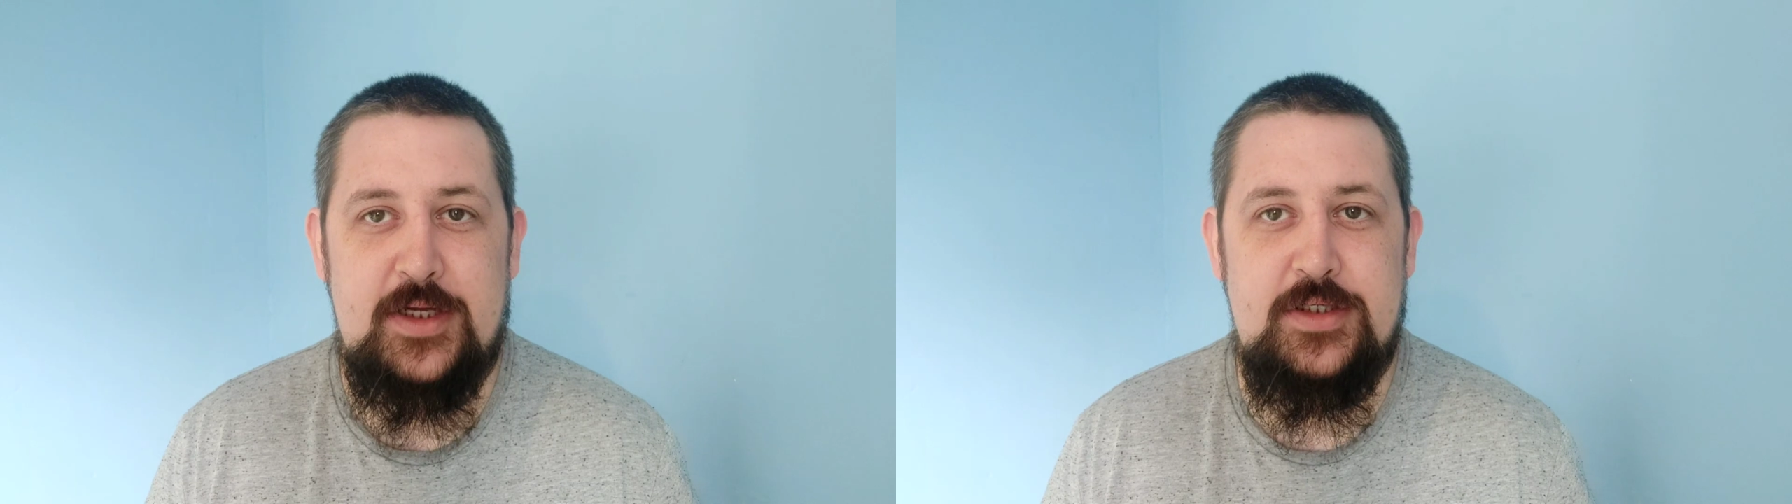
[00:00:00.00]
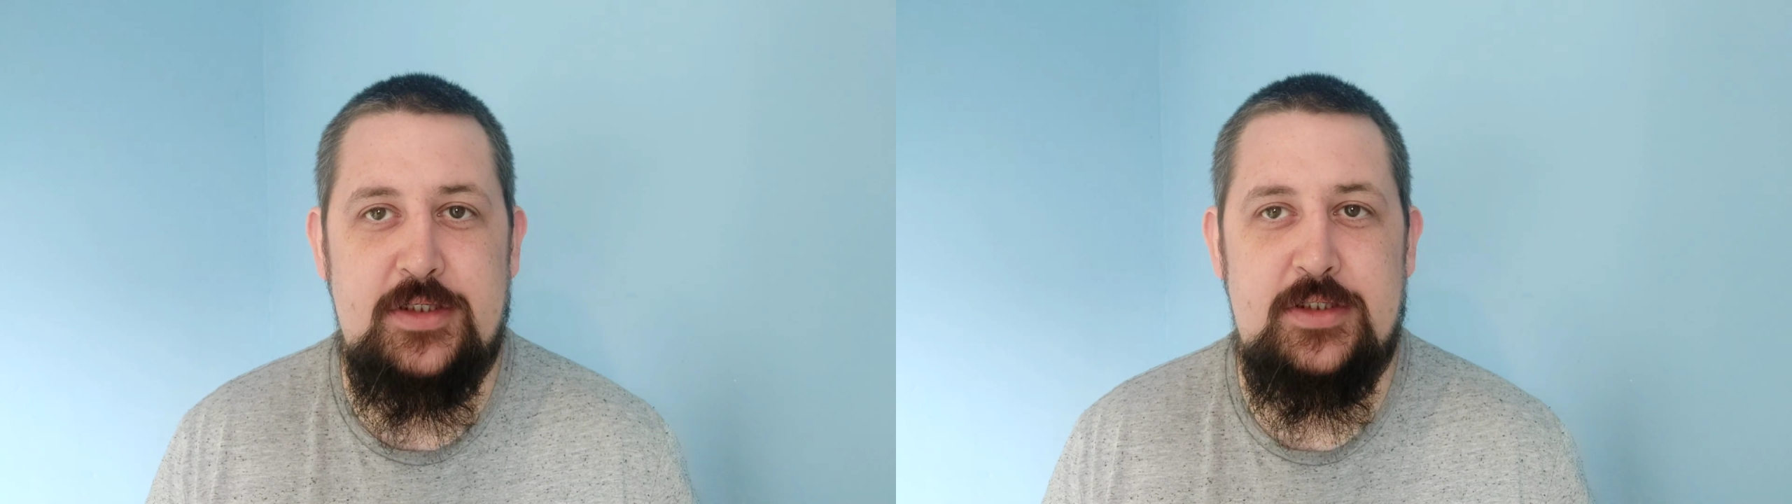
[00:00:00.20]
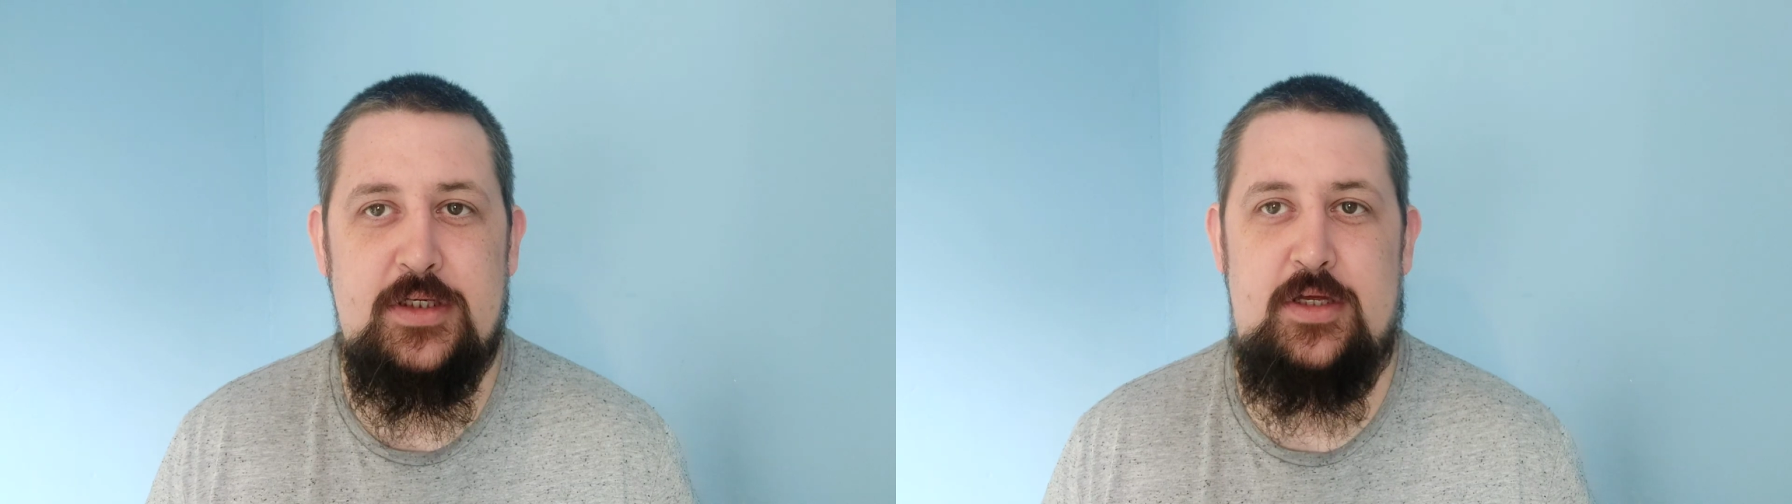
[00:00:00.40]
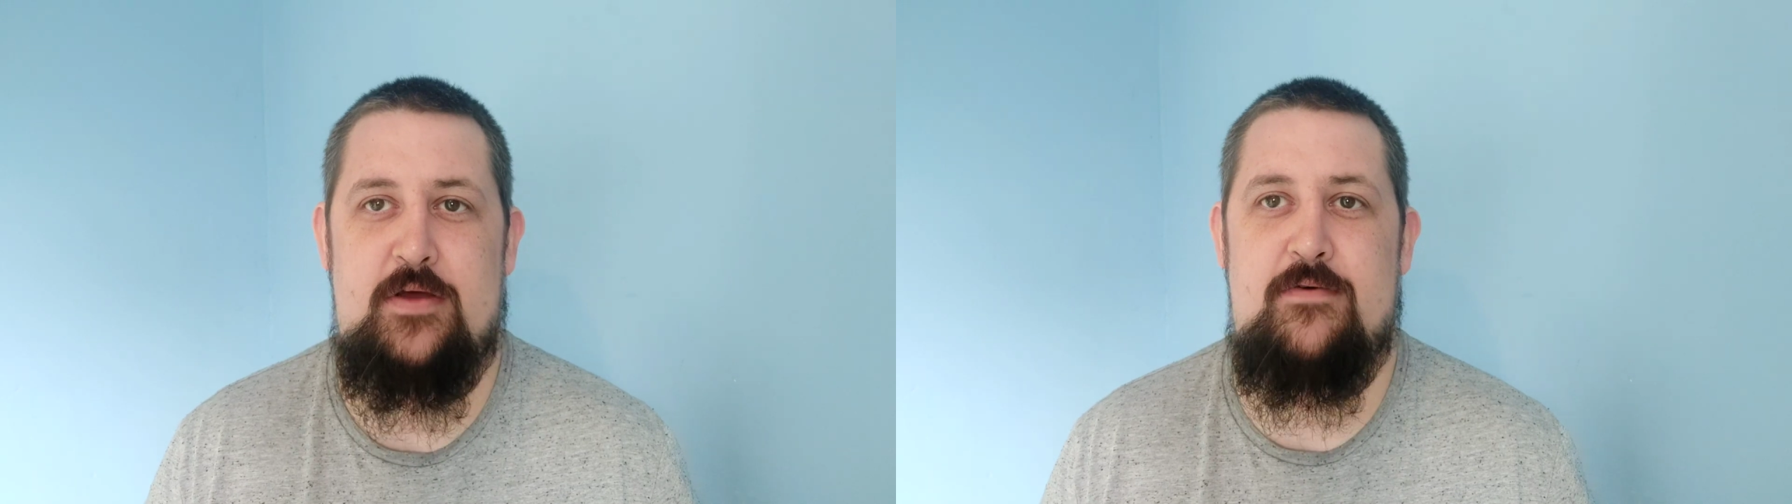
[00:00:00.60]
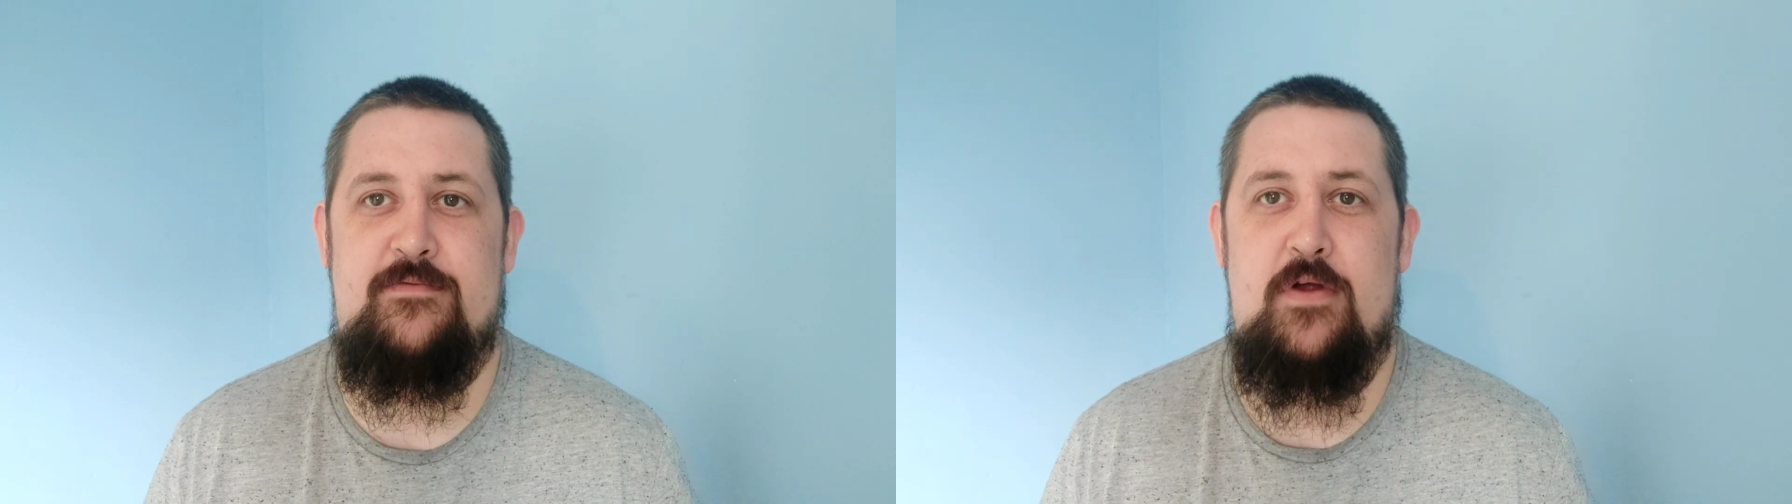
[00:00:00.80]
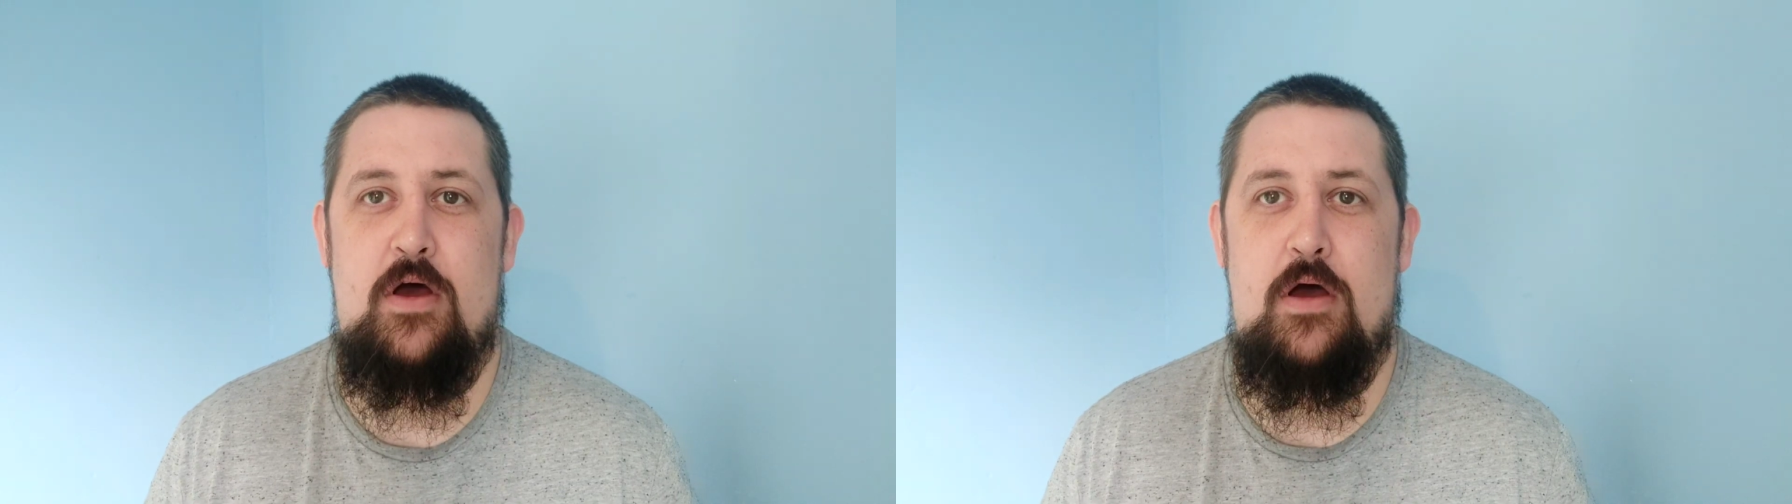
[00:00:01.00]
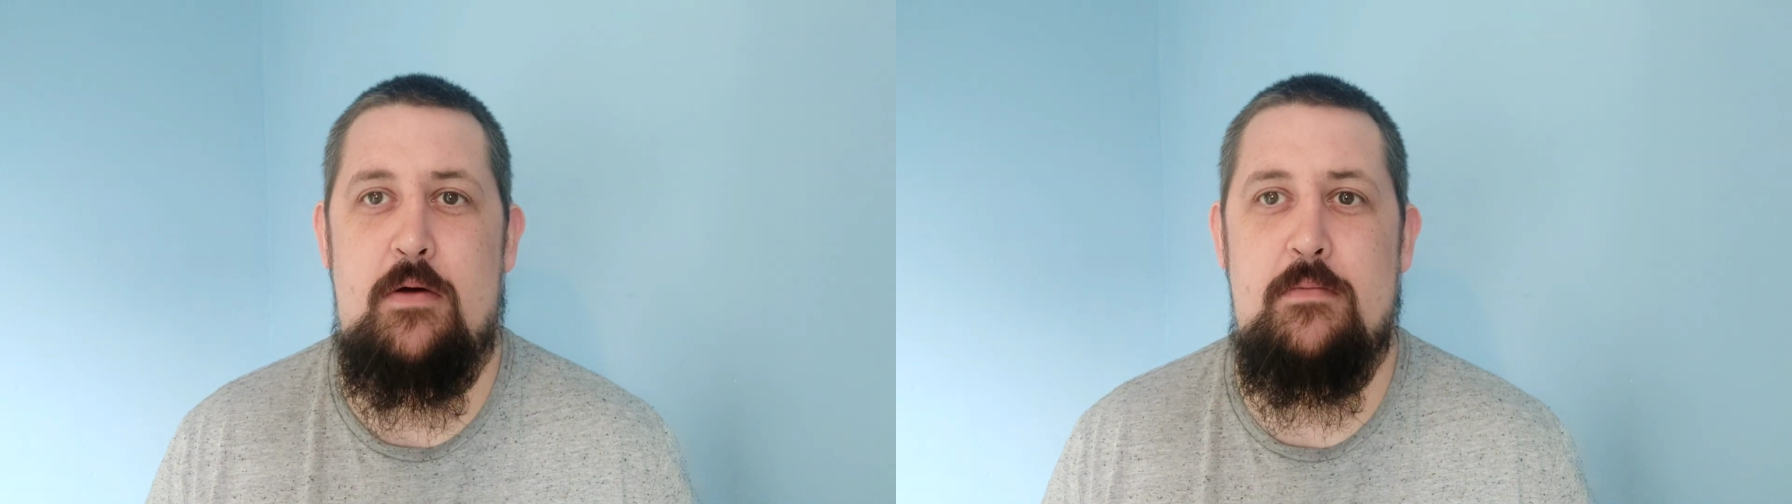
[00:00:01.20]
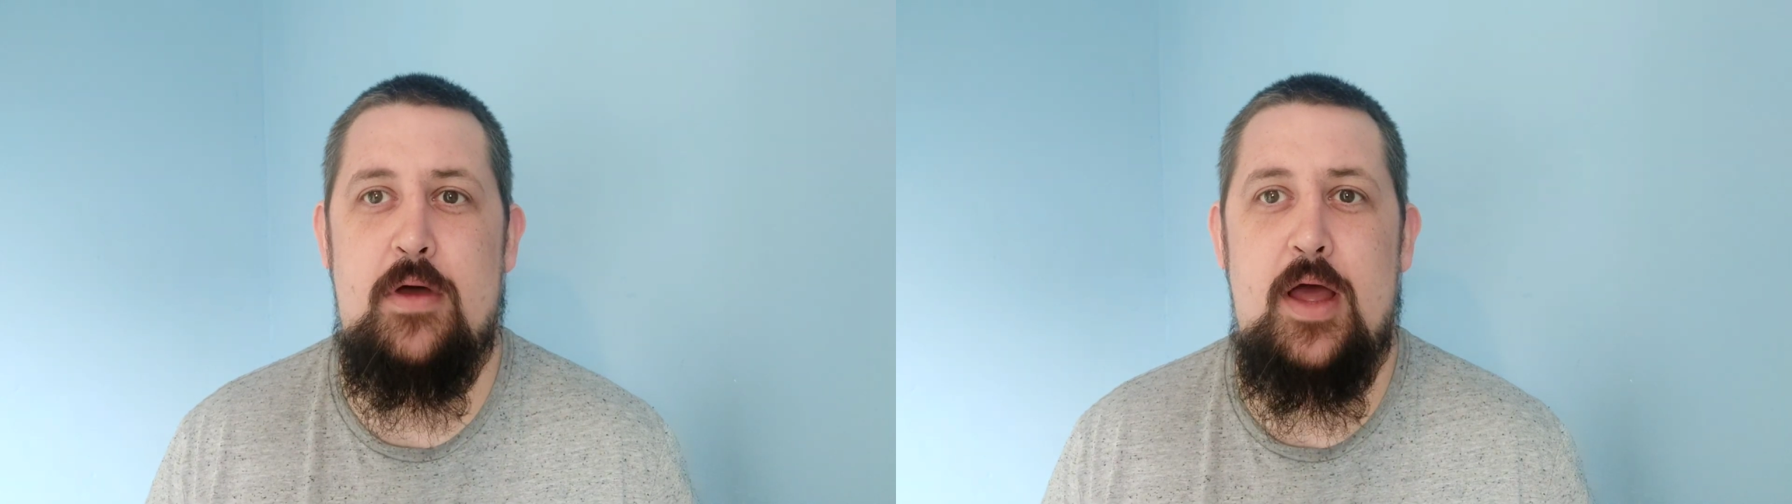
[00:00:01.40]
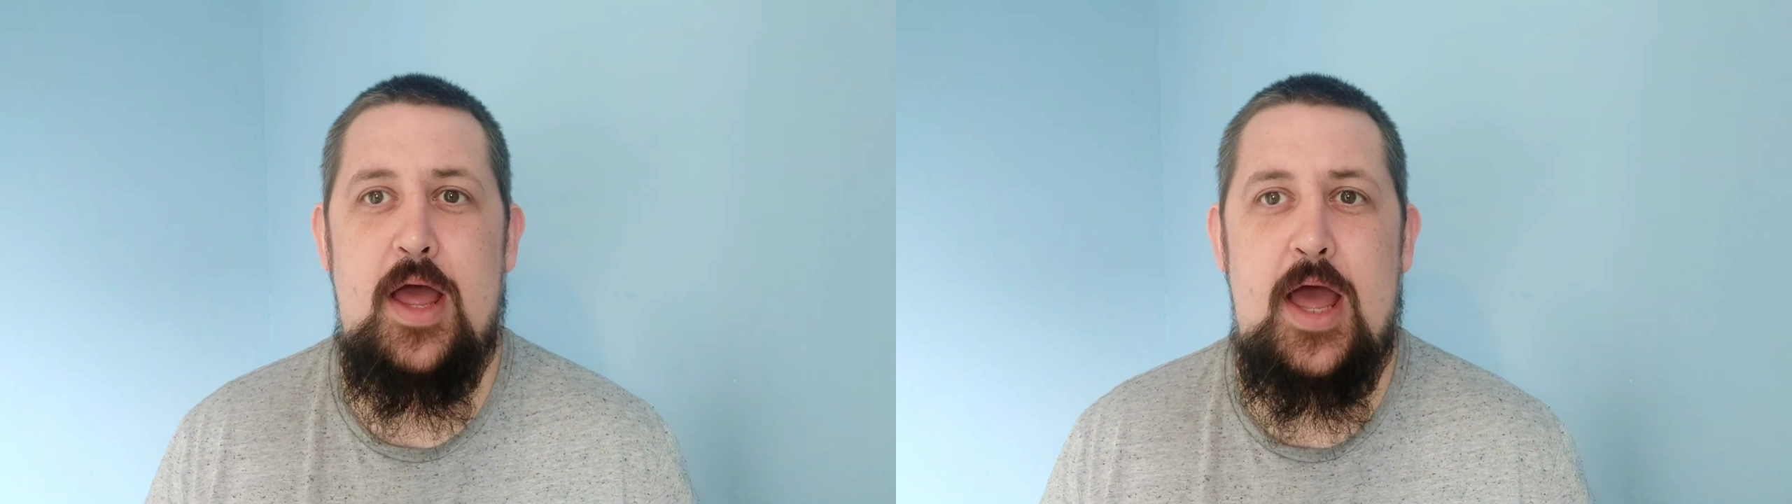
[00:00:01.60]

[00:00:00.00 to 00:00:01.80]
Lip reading: matches, from